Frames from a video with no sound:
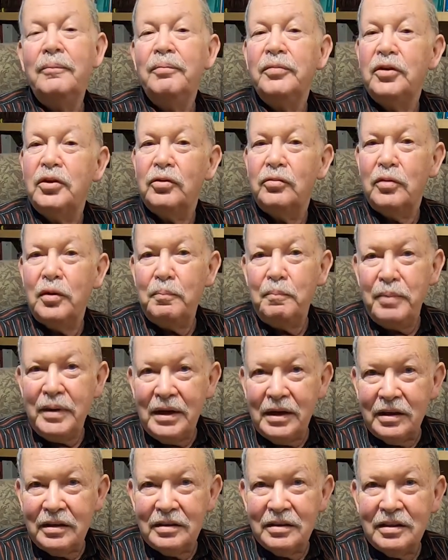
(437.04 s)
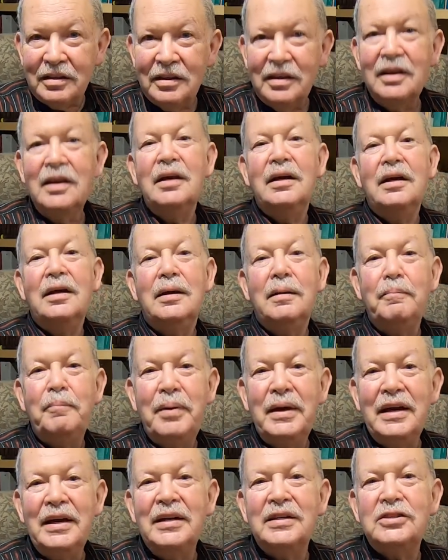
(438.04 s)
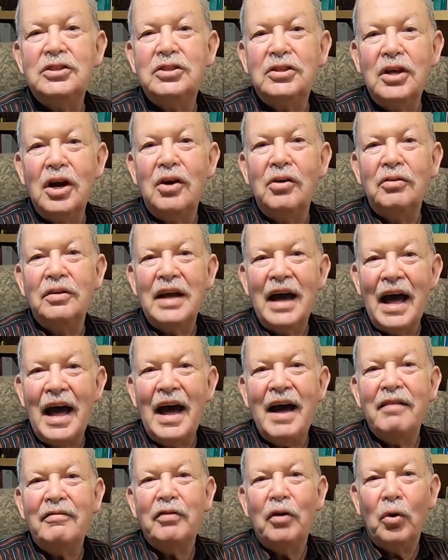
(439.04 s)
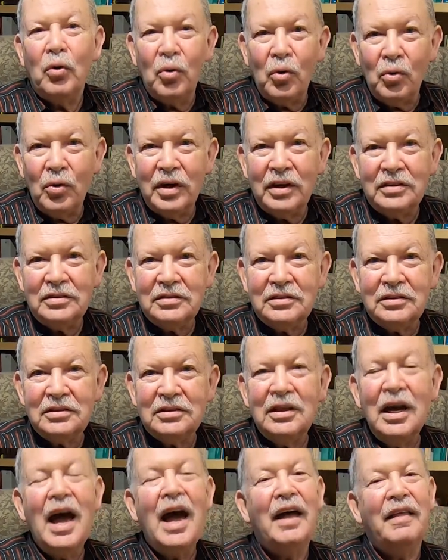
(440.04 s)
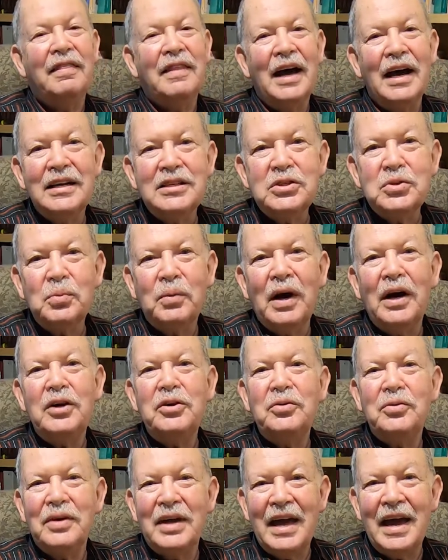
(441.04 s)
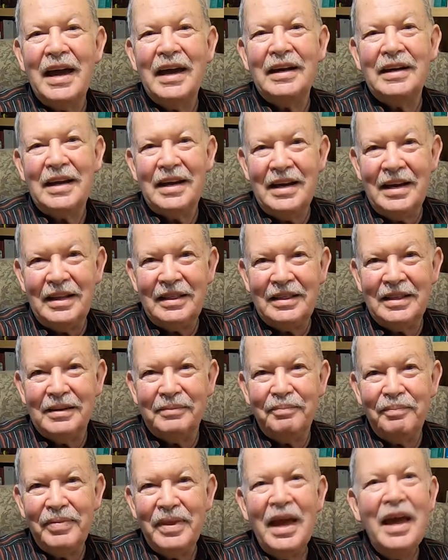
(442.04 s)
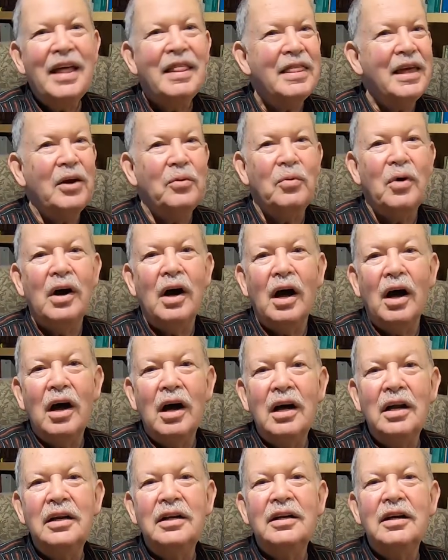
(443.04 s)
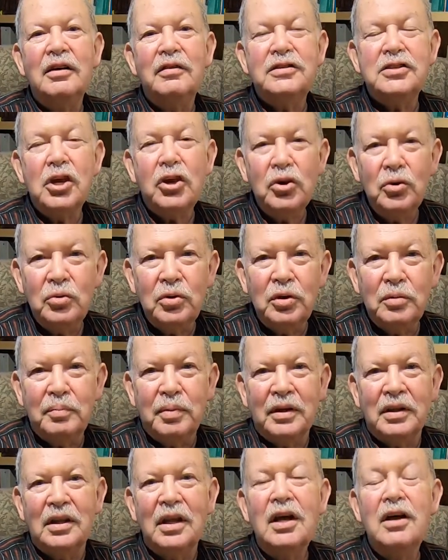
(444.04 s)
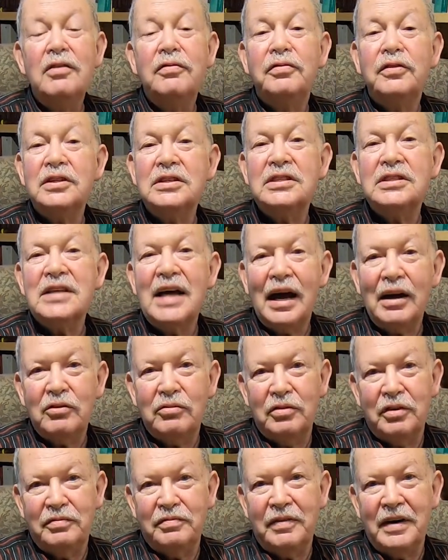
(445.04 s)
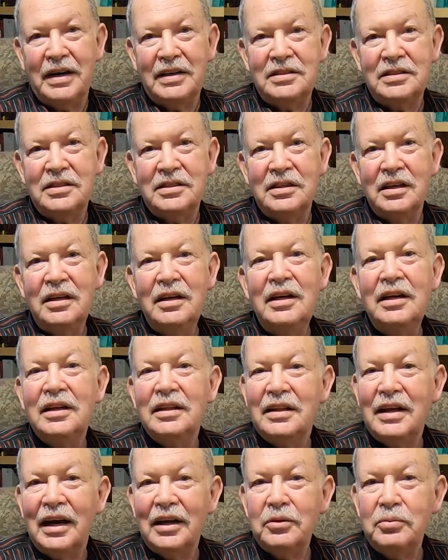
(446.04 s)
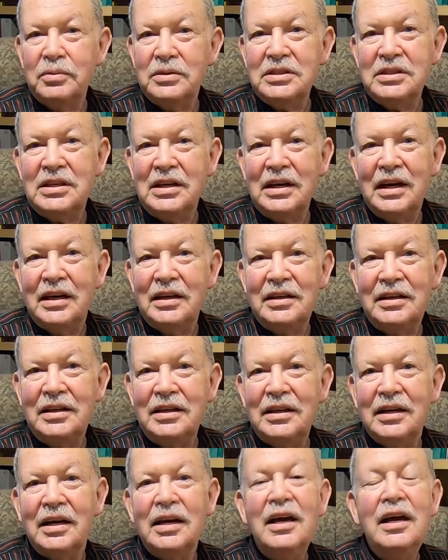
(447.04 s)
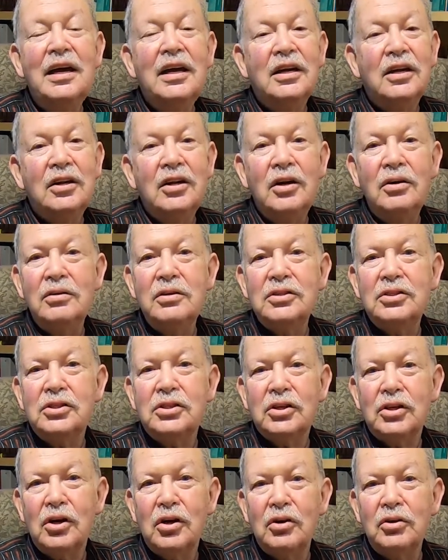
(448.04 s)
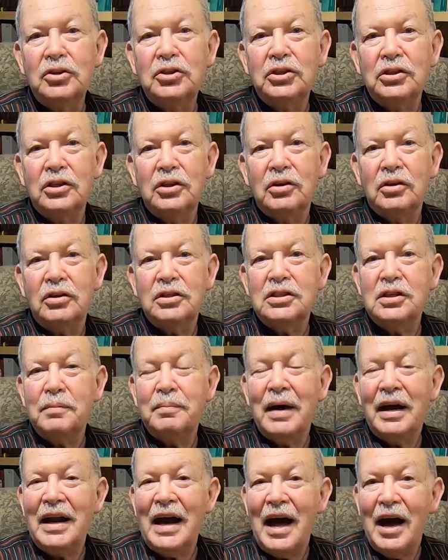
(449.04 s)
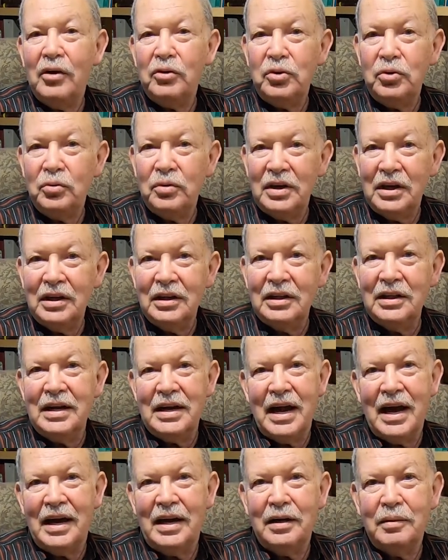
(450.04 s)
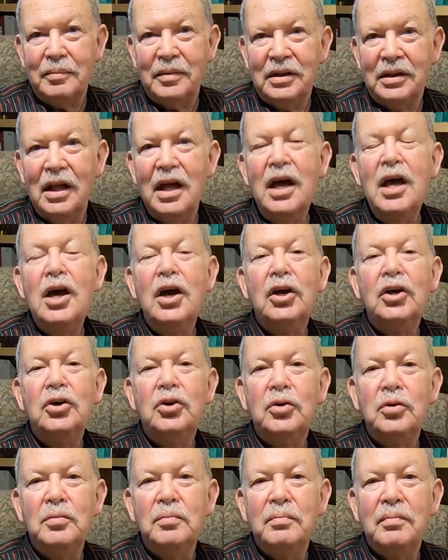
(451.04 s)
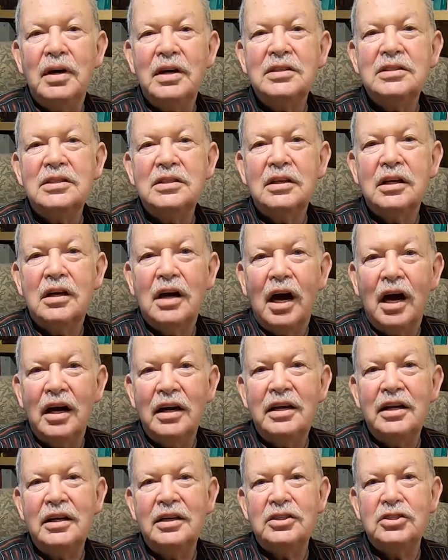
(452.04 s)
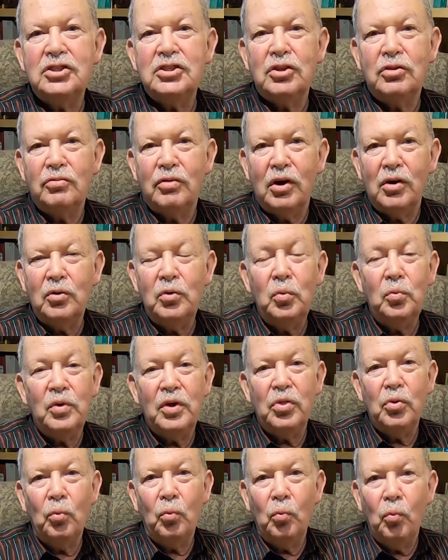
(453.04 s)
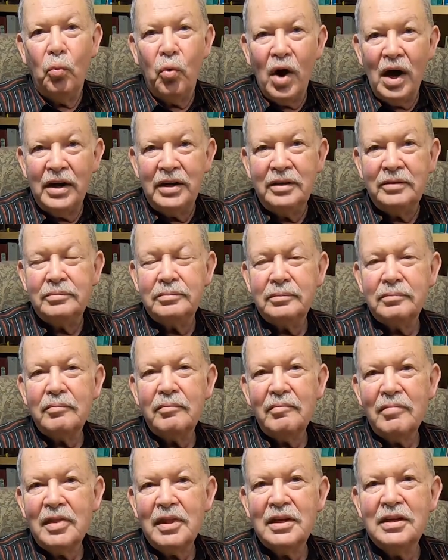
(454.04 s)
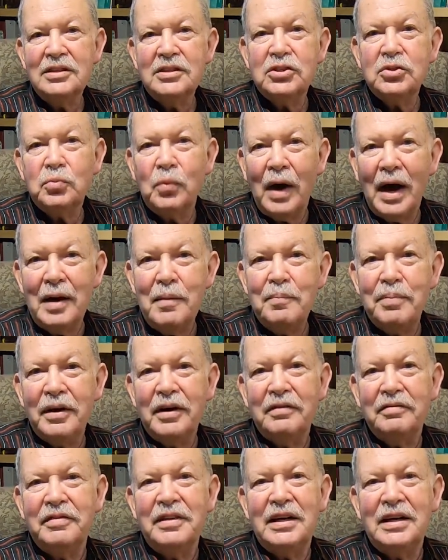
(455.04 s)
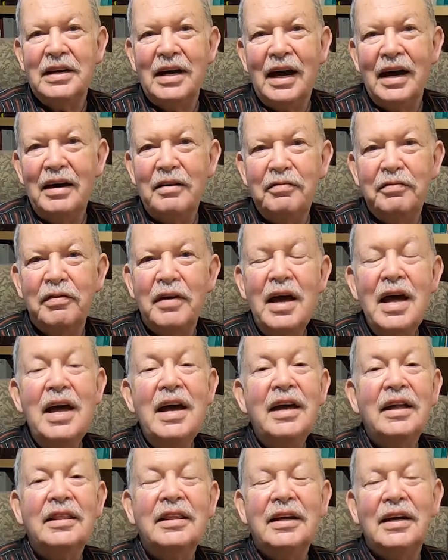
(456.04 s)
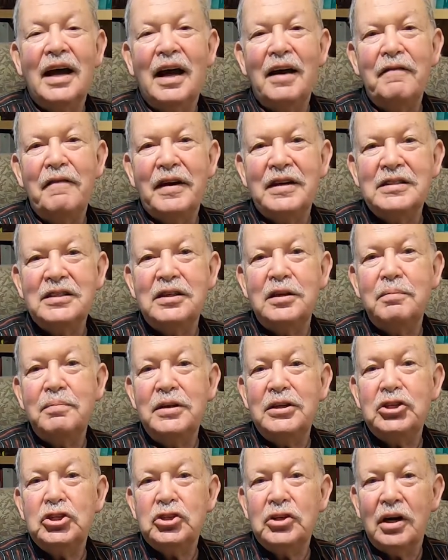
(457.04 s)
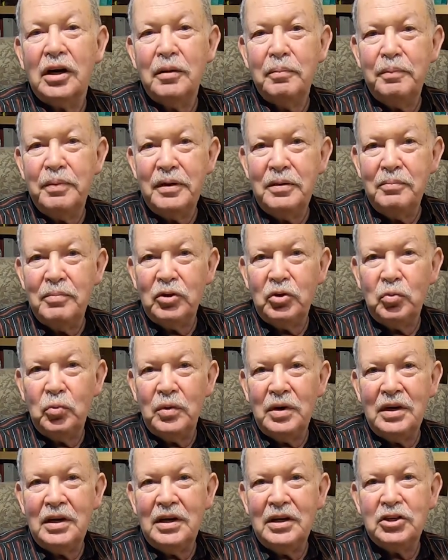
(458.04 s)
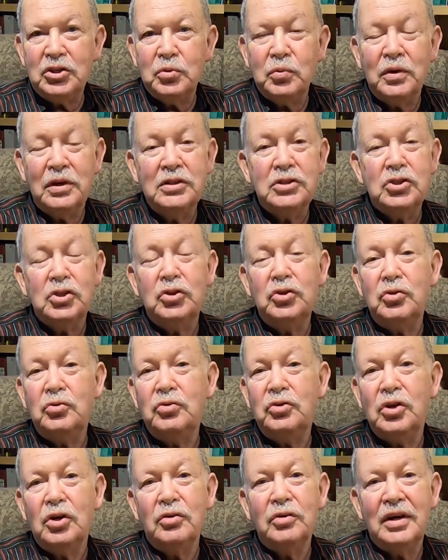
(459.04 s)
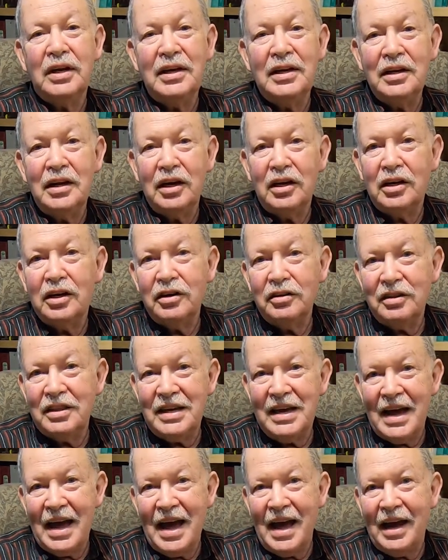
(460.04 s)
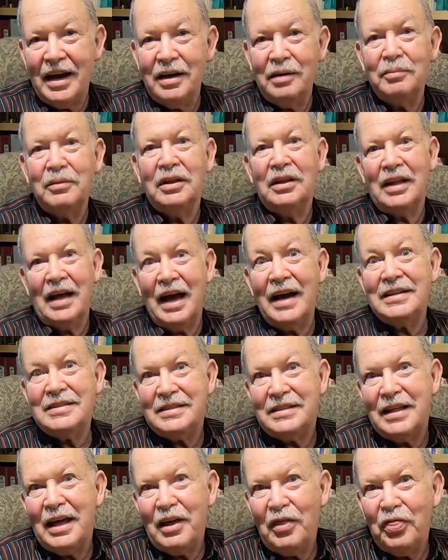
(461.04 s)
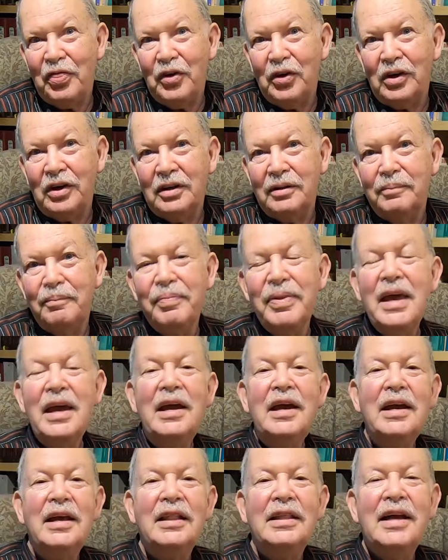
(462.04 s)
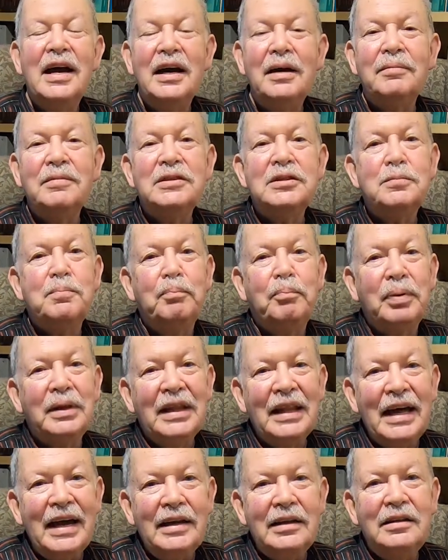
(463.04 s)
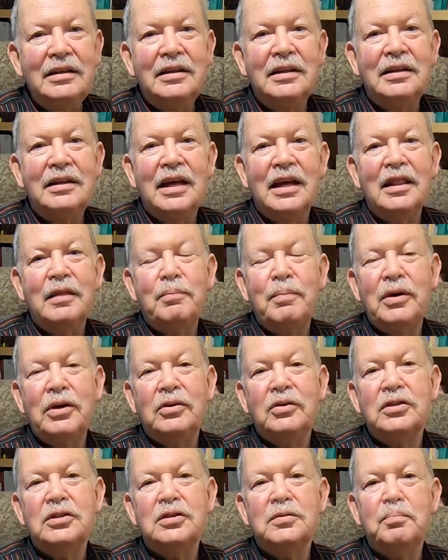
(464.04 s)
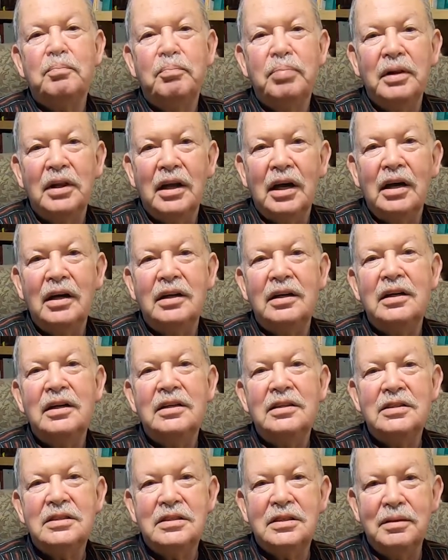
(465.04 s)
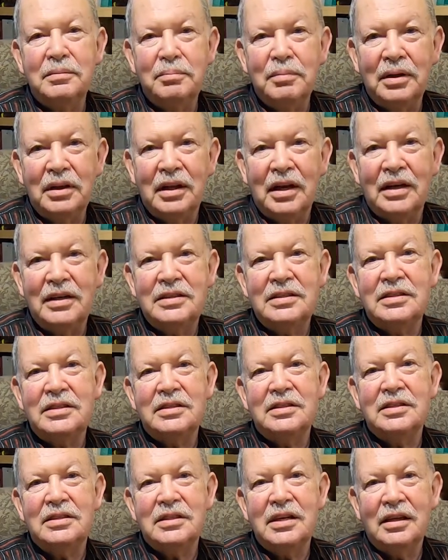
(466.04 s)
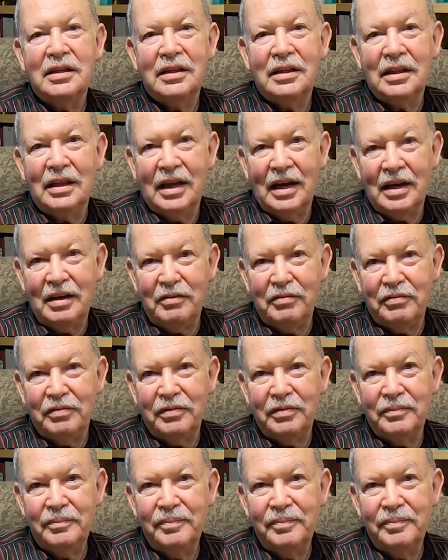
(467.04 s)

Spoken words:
To repeat, pigs don't have horns, and that's why you can't eat them. They were unsuitable for sacrifice. That was the idea. Notice the kosher laws about how you kill an animal. You must cut its throat with one swipe of the knife. The knife has to be sharpened between each one so you don't hurt the animal as they thought. The animals bled to death because blood symbolizes life.